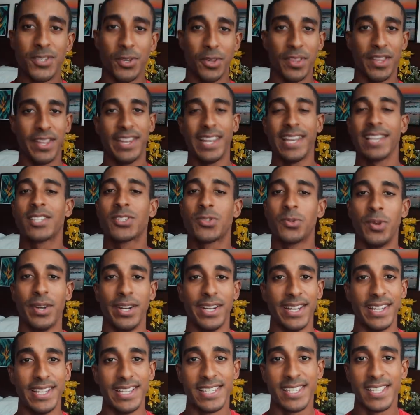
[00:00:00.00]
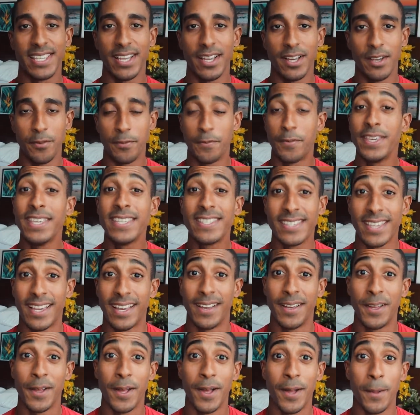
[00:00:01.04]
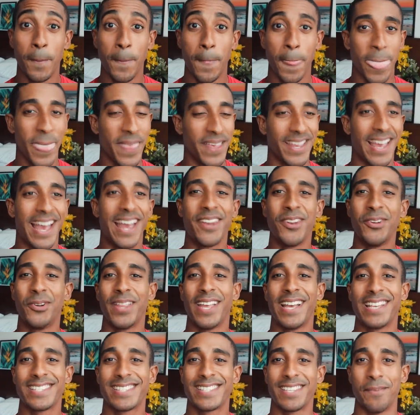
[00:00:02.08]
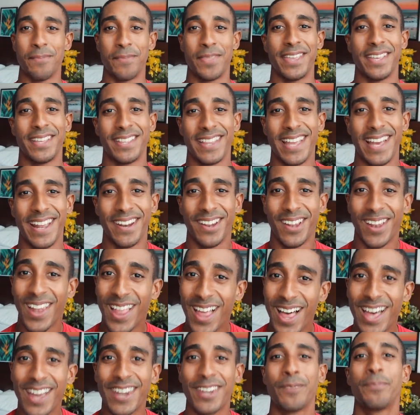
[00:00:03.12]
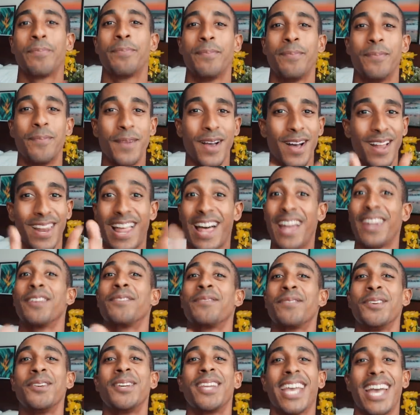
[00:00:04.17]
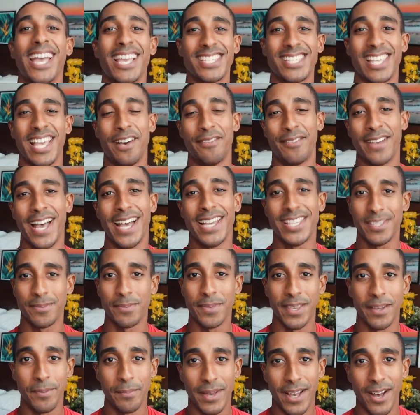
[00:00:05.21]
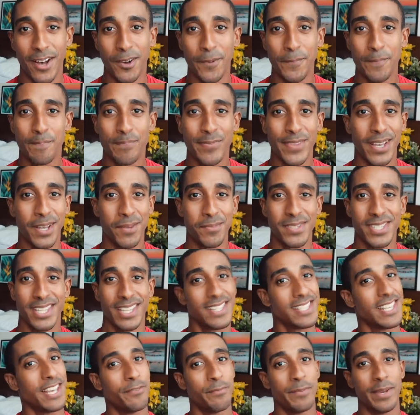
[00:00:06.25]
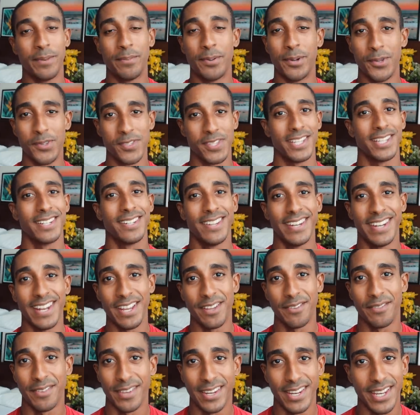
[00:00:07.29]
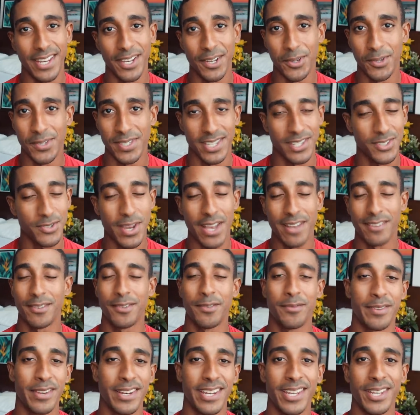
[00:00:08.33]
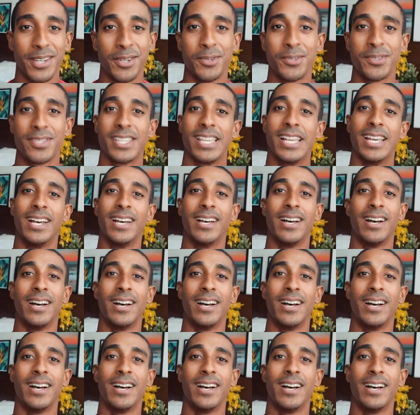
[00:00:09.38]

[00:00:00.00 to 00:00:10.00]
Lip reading: So the next one is a visa. I know that's something that a lot of you guys have asked me about since I've been posting Da Nang videos and travel videos.